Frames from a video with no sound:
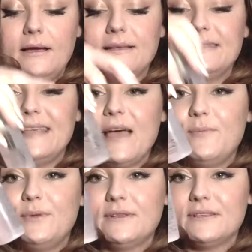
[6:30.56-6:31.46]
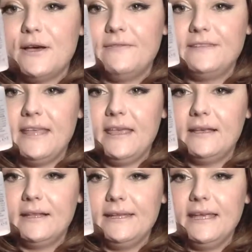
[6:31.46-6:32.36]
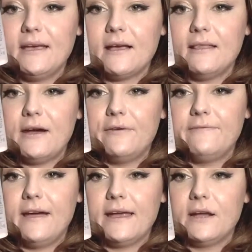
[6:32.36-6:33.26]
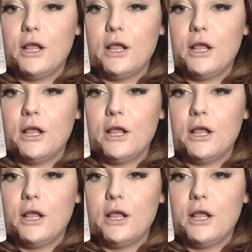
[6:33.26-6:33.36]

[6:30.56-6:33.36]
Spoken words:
samples of the Clinique Clarifying